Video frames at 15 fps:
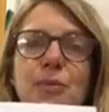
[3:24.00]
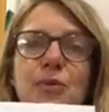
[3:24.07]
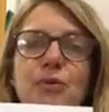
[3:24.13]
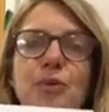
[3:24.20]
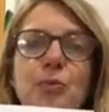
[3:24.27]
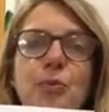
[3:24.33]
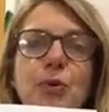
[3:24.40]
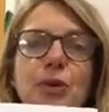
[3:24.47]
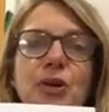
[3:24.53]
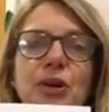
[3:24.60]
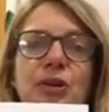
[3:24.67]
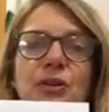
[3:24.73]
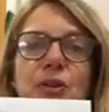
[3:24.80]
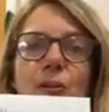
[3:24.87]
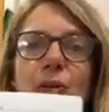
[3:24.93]
of the book
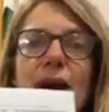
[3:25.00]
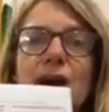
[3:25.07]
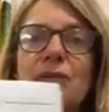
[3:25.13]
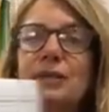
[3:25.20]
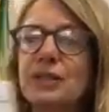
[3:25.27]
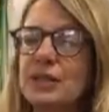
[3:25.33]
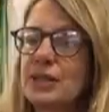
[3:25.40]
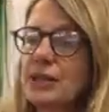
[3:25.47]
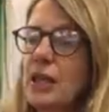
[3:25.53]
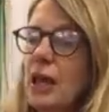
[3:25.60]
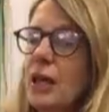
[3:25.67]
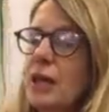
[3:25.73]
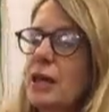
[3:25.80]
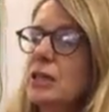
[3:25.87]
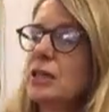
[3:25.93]
and the parents
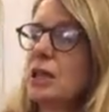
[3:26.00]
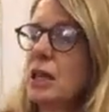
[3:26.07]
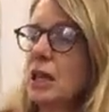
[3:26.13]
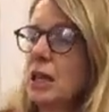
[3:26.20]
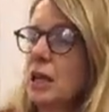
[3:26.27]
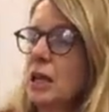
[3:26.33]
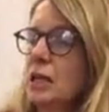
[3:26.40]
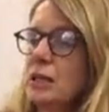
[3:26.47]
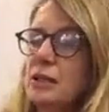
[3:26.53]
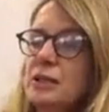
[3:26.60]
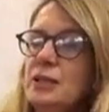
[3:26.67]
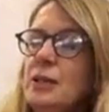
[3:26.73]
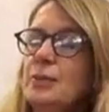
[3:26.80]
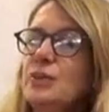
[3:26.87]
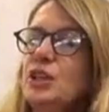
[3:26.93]
signed. And
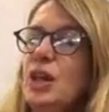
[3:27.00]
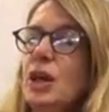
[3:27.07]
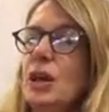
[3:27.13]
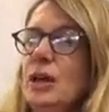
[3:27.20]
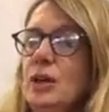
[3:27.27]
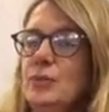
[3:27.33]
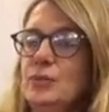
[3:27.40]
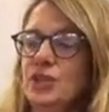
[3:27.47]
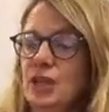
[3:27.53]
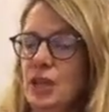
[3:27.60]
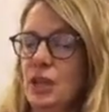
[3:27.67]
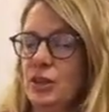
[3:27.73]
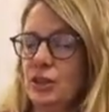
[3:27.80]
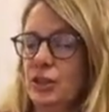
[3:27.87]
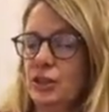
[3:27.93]
sometimes
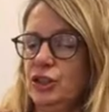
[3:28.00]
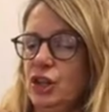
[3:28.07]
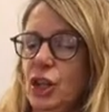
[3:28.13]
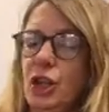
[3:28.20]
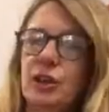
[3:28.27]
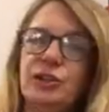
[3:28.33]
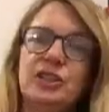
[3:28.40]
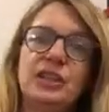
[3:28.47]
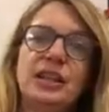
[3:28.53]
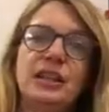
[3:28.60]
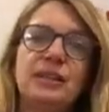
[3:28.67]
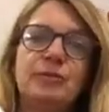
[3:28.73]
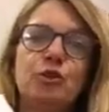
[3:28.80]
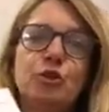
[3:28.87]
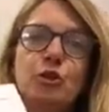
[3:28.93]
the child, like
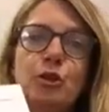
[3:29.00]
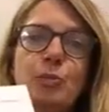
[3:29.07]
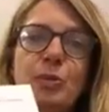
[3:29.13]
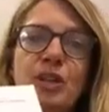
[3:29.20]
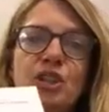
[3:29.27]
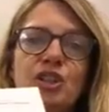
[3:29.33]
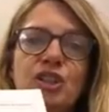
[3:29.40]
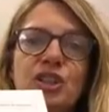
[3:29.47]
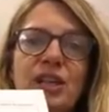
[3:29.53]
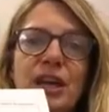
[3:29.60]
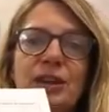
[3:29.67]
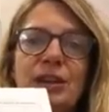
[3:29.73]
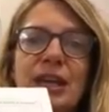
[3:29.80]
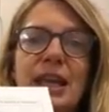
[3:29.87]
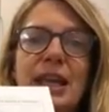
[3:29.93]
they've drawn a picture
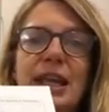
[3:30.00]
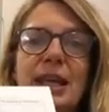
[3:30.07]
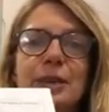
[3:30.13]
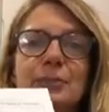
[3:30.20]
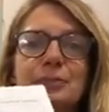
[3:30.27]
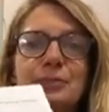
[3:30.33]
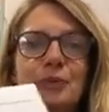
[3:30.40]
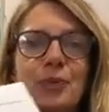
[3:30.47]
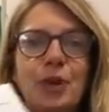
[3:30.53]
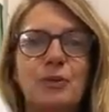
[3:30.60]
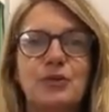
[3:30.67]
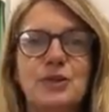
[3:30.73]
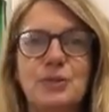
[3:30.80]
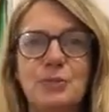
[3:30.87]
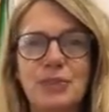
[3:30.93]
down here of
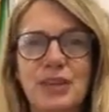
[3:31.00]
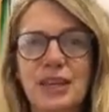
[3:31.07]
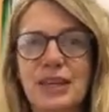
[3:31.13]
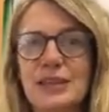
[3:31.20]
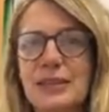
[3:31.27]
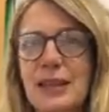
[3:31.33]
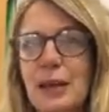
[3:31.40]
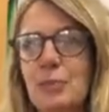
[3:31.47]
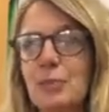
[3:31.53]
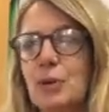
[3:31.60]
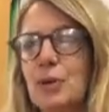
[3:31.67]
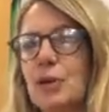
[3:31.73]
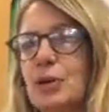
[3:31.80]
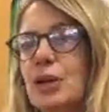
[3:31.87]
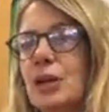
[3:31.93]
something in their
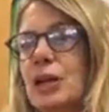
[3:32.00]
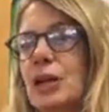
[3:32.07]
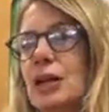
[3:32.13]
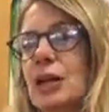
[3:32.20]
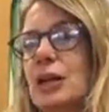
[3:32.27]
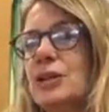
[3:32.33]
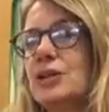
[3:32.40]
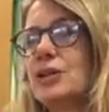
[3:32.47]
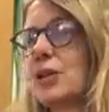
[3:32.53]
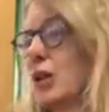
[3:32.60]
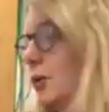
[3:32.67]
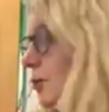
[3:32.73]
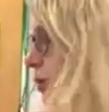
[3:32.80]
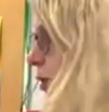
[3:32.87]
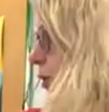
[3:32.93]
book. So
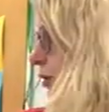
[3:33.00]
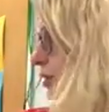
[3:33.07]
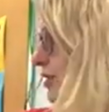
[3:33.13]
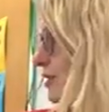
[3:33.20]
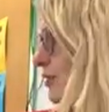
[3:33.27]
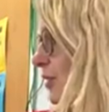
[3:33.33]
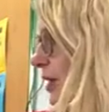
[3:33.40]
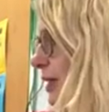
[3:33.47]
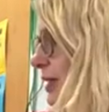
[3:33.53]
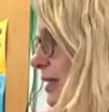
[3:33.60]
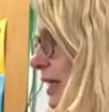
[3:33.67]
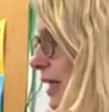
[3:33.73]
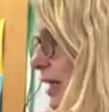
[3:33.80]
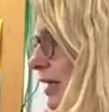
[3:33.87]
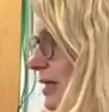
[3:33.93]
lots of
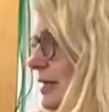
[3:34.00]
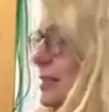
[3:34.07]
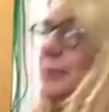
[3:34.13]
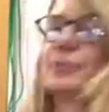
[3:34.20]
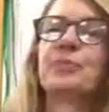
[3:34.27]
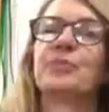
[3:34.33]
ideas.